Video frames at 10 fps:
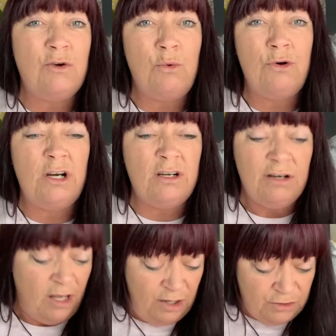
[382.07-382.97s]

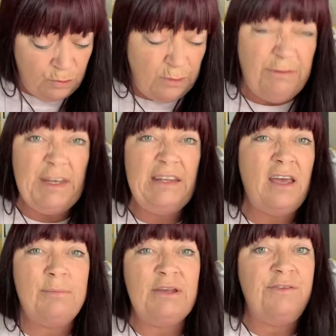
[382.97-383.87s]

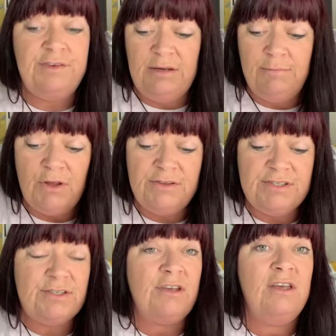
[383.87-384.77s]

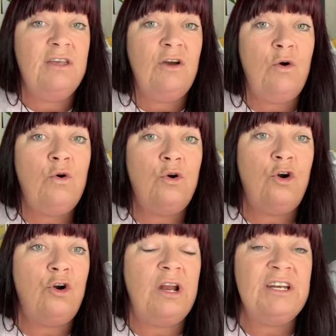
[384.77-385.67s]

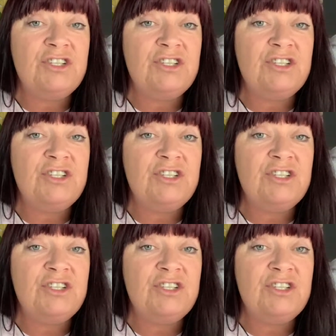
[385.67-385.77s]
£230-ish